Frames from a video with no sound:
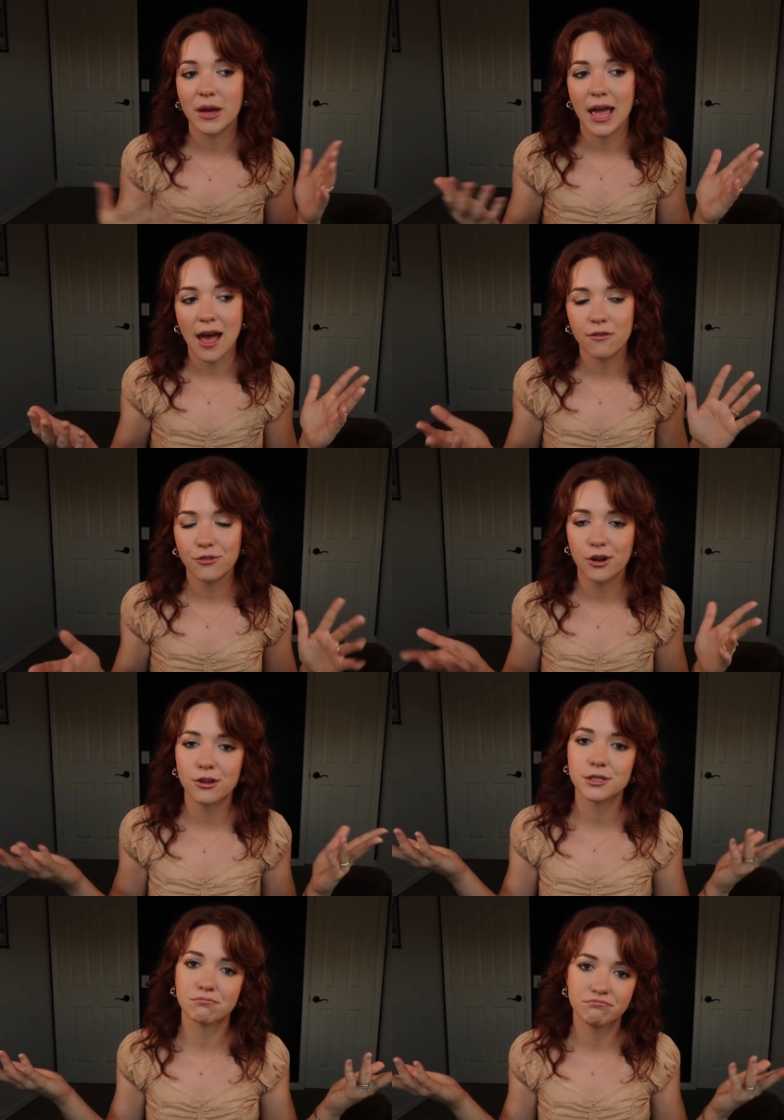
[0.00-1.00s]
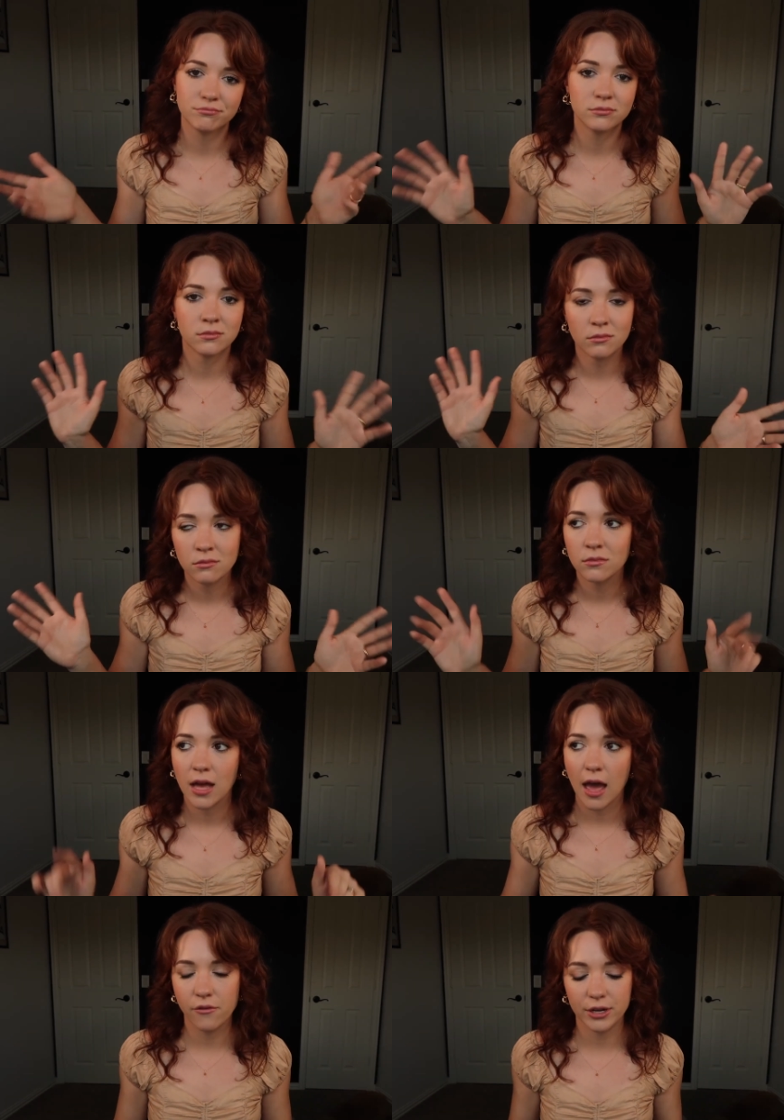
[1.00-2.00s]
but hat photos,
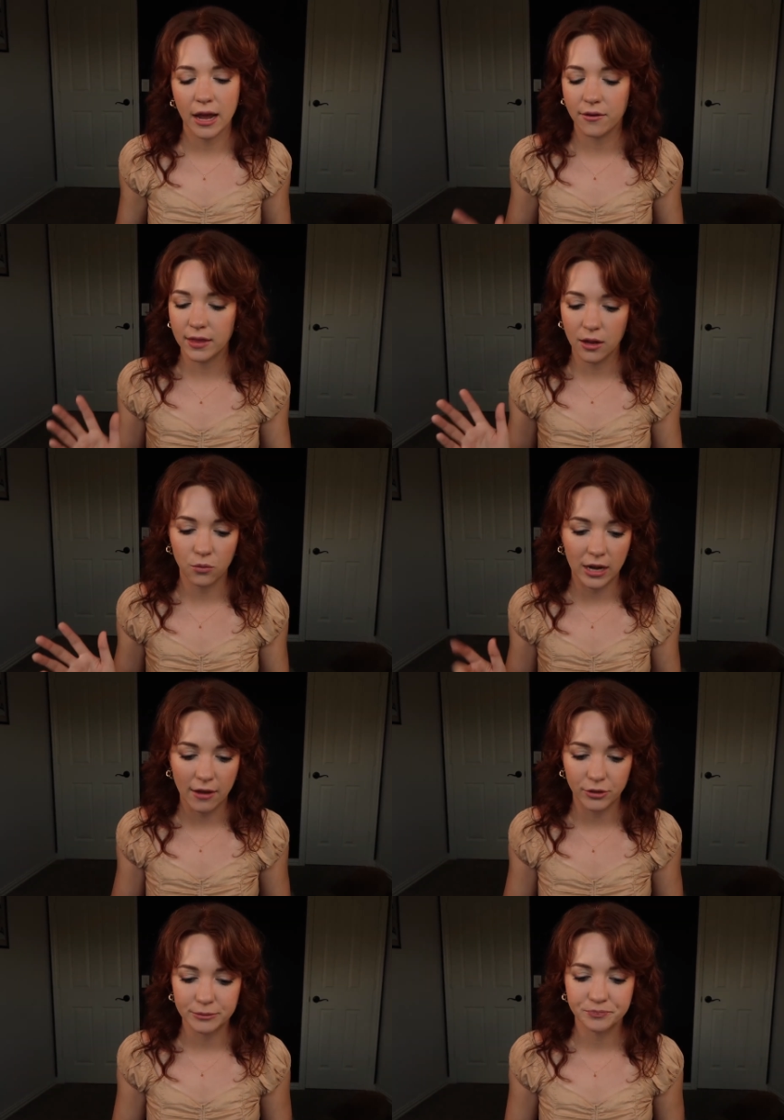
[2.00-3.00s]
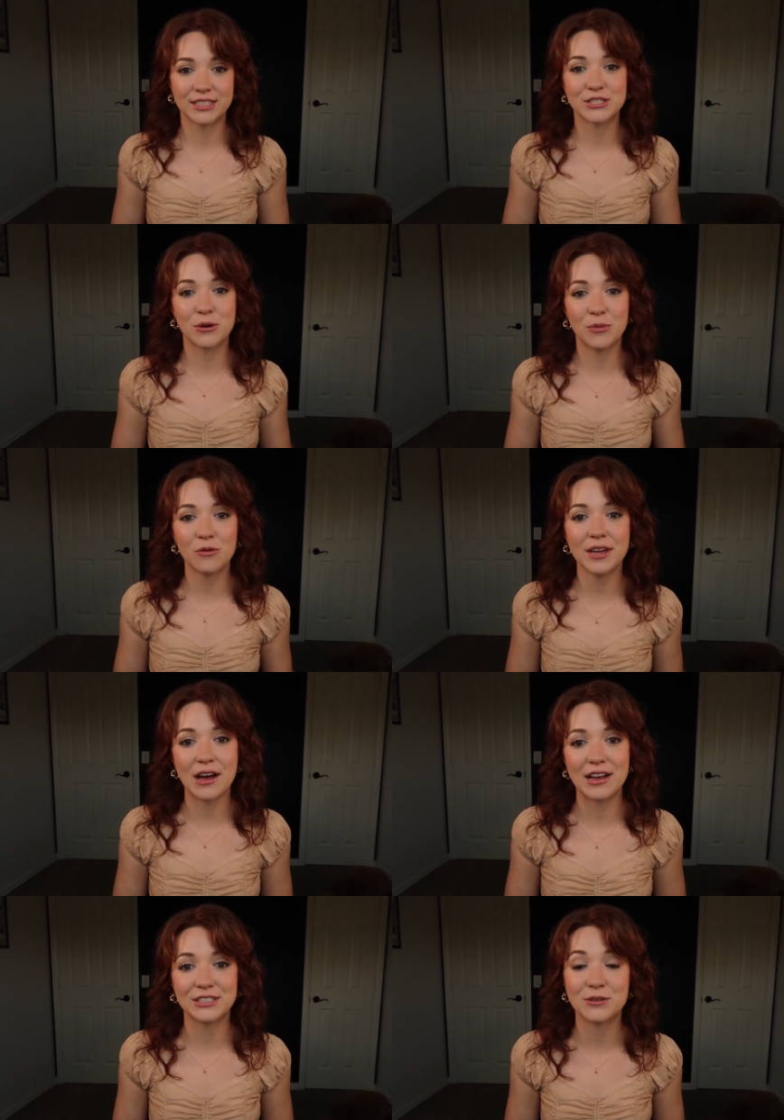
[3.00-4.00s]
every now and then, whatever. So moving
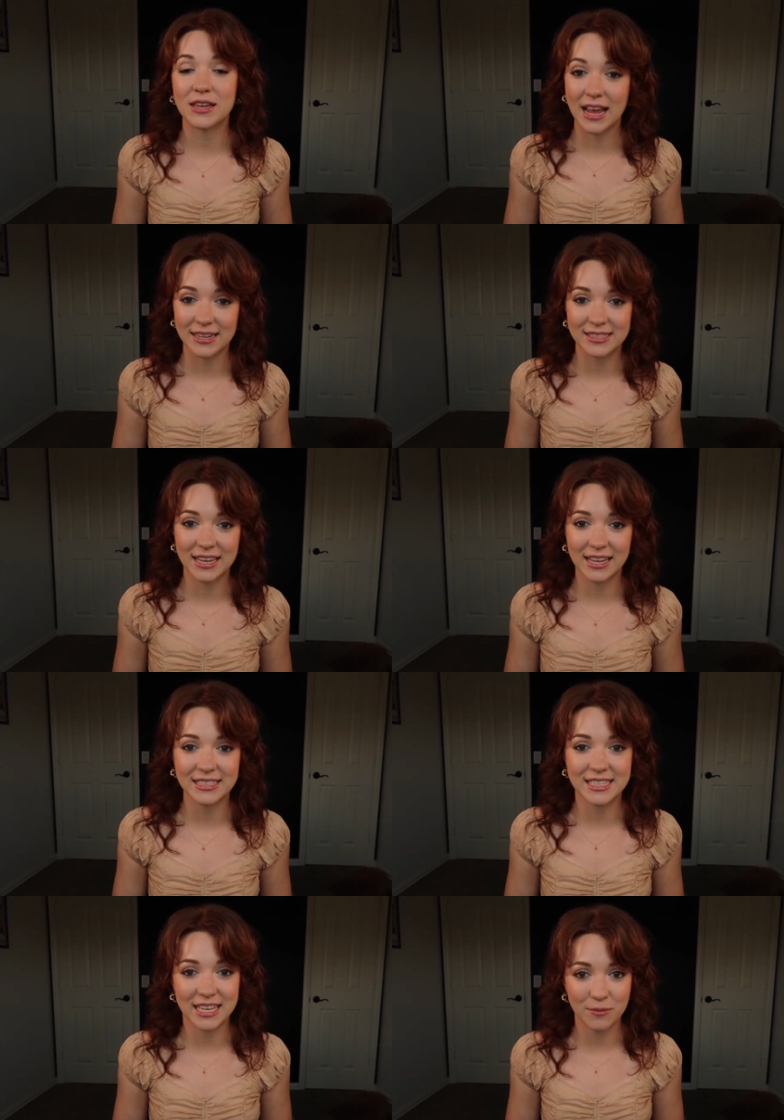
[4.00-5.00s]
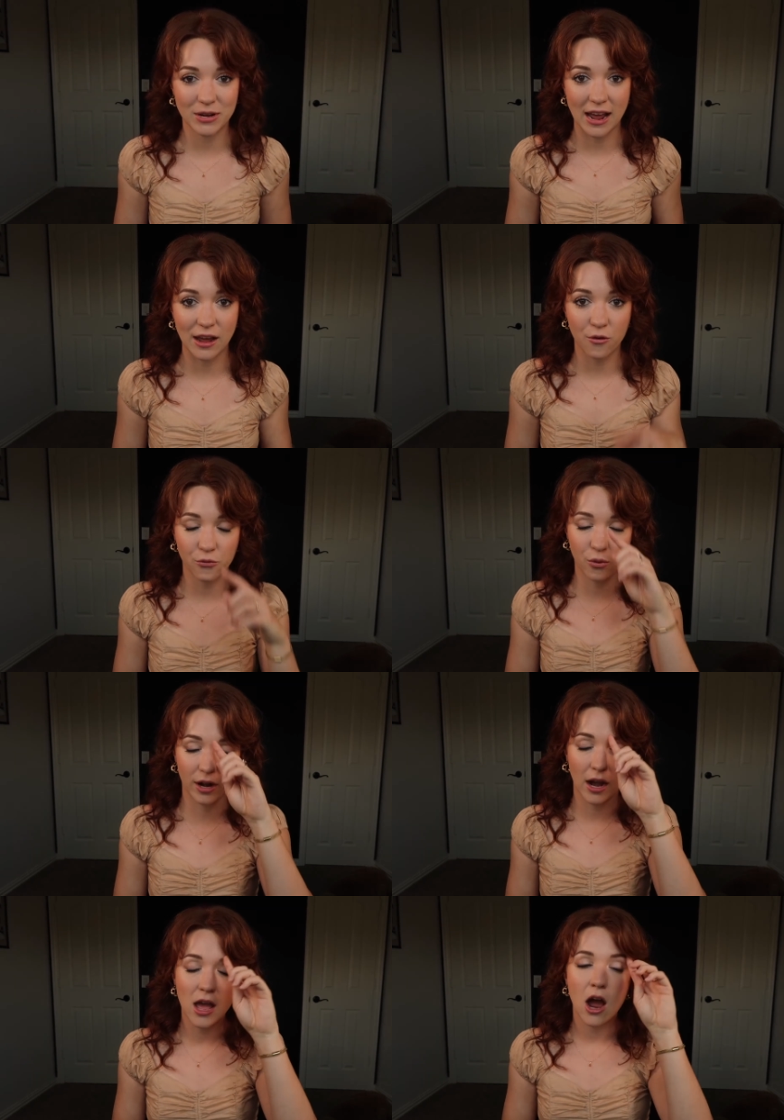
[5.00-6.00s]
on to the next thing to keep an eye out
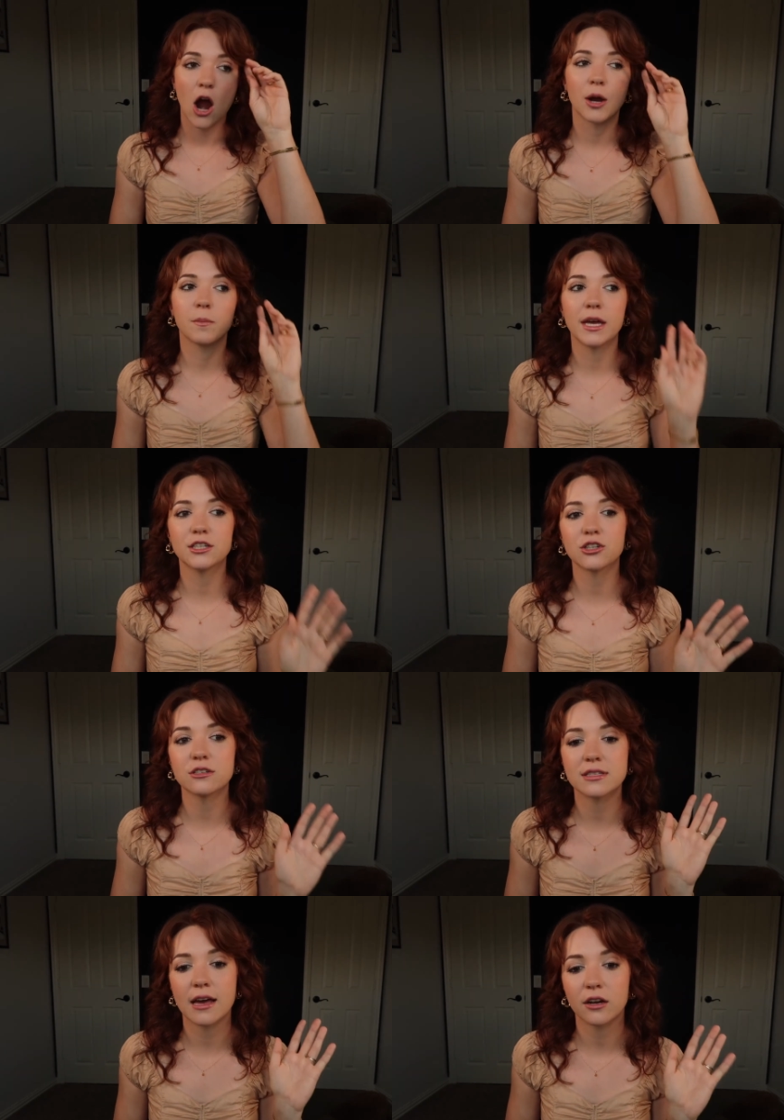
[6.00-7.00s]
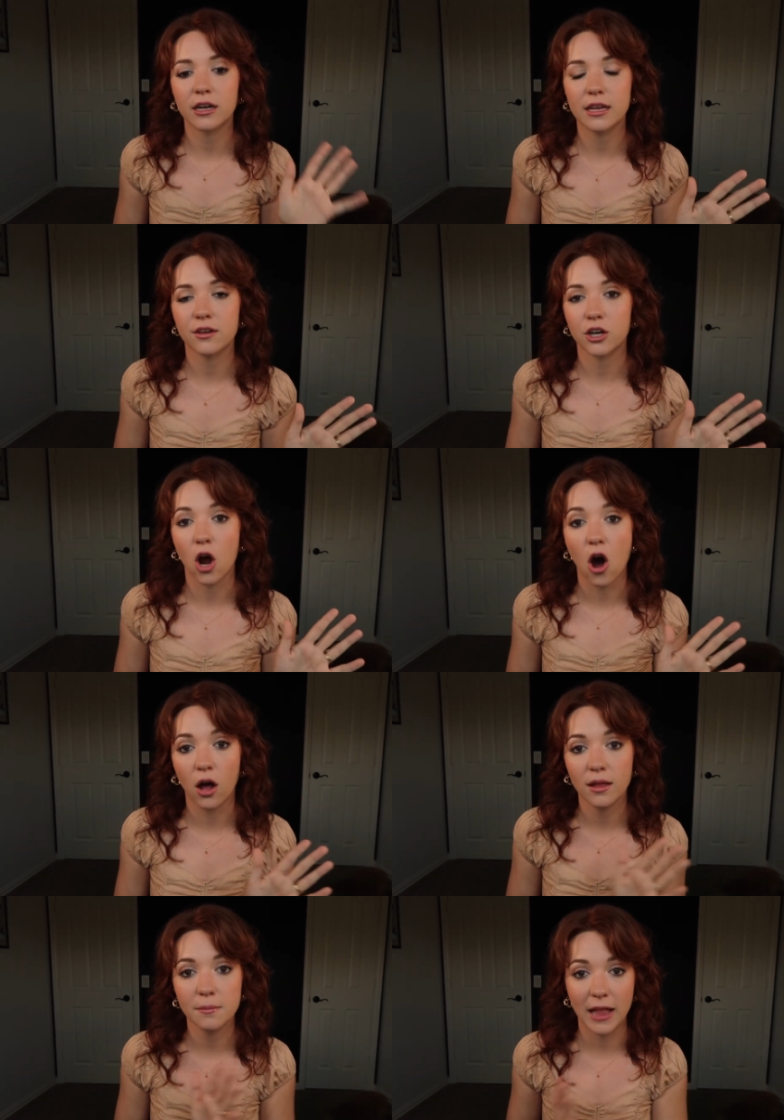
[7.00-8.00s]
for are pictures that are either
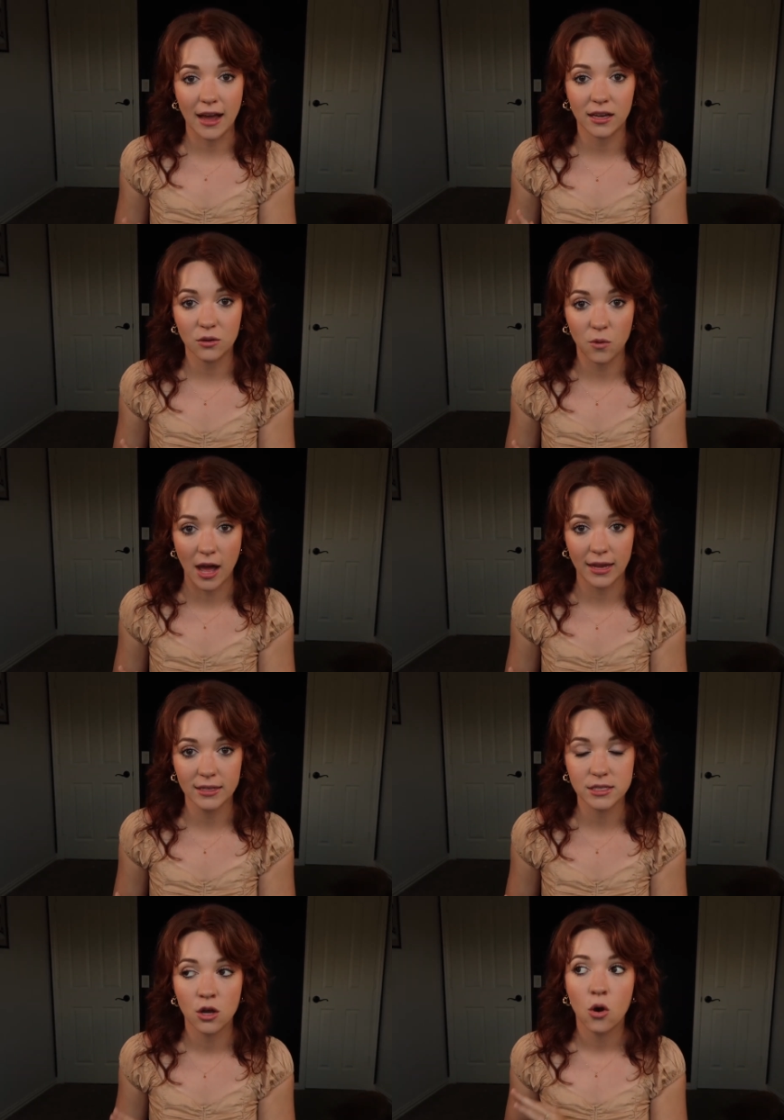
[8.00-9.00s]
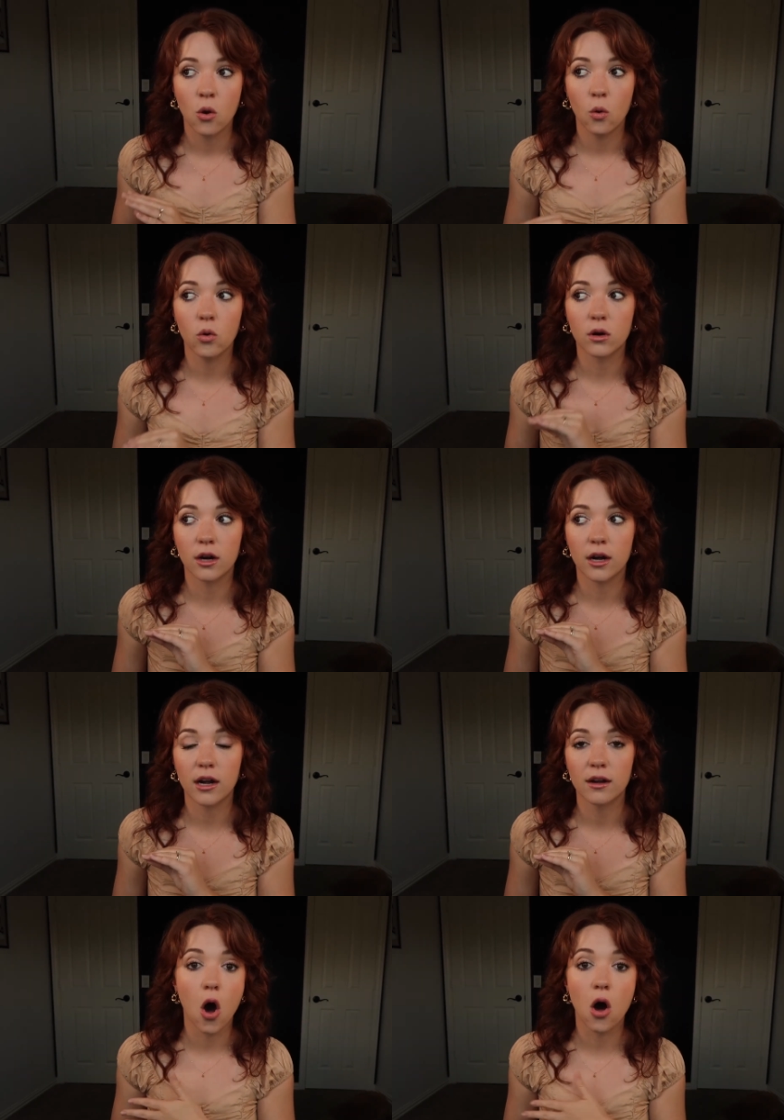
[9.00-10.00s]
all in black and white
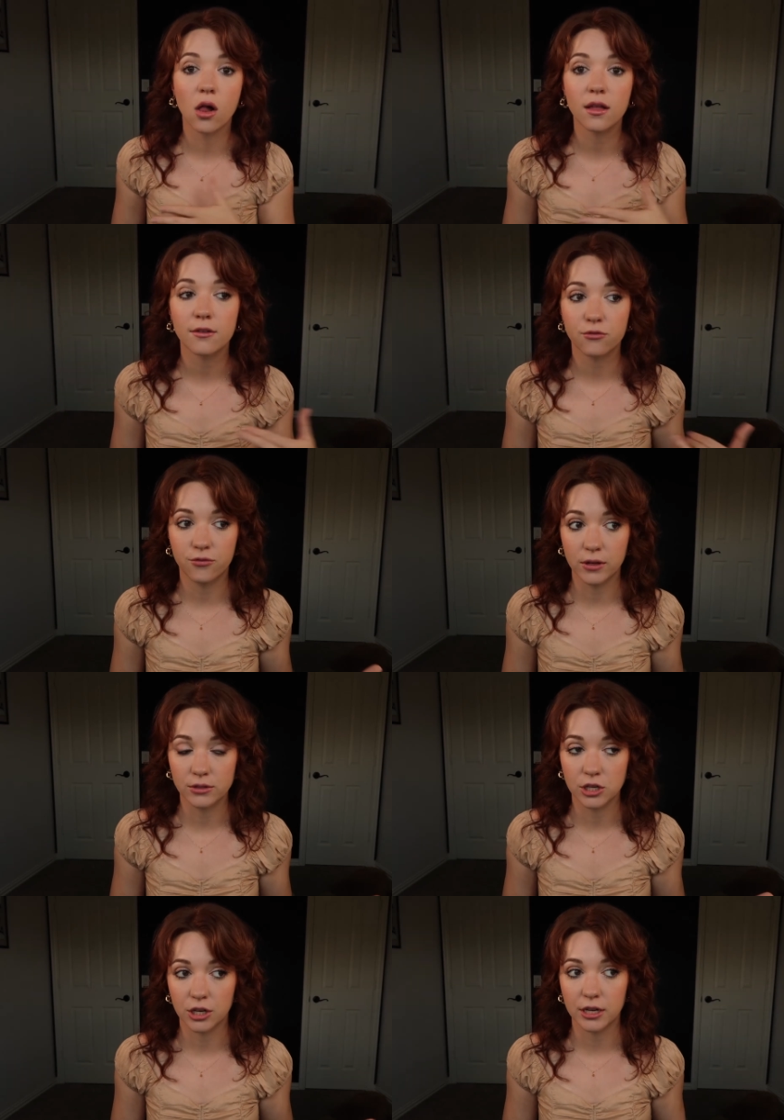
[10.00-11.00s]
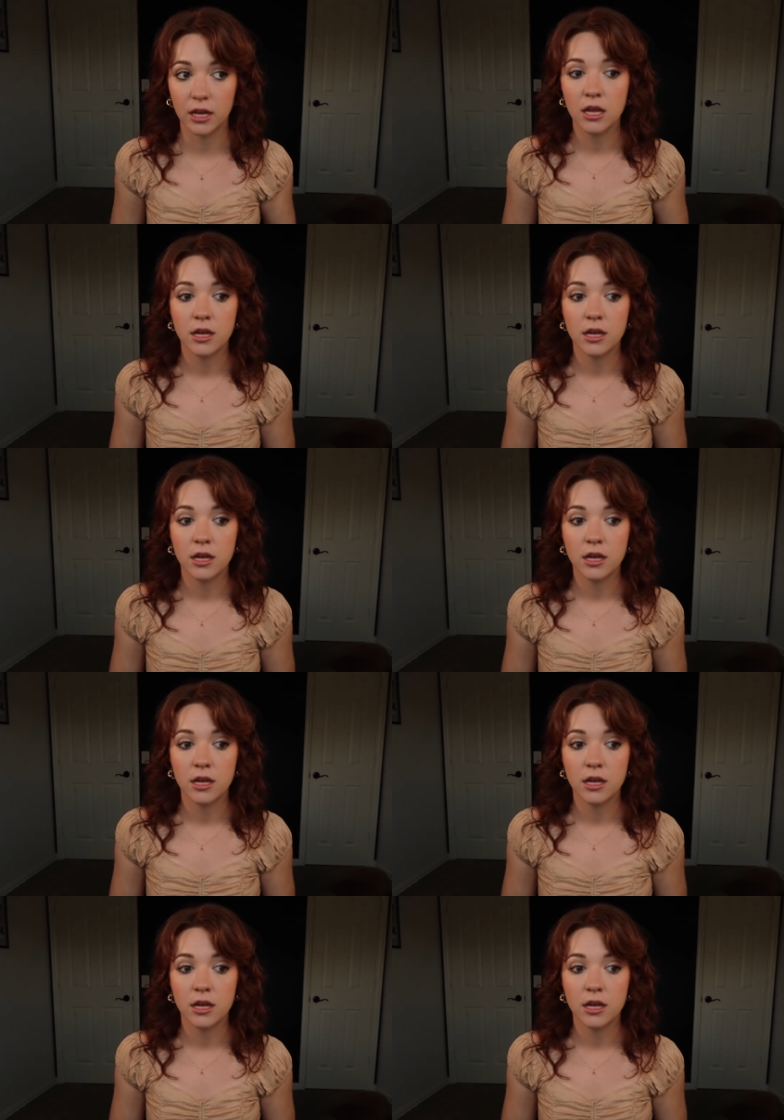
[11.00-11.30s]
or all filtered.